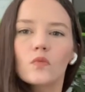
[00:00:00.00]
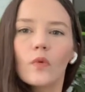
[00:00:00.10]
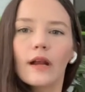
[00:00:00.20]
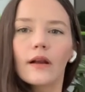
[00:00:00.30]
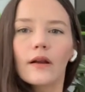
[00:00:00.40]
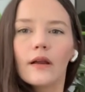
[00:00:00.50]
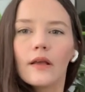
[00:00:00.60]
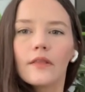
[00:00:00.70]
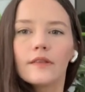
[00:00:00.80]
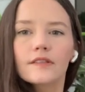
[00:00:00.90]
where
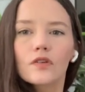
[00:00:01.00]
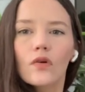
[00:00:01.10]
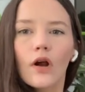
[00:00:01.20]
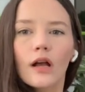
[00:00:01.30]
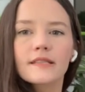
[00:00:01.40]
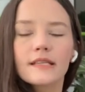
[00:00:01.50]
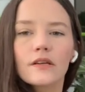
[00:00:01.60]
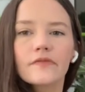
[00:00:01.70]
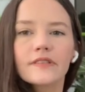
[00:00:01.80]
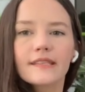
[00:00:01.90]
this cross
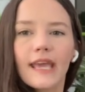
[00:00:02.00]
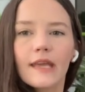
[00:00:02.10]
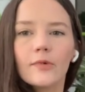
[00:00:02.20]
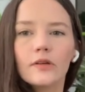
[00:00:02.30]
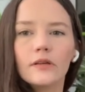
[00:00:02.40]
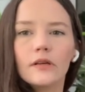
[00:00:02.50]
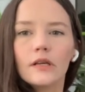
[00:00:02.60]
here of this cable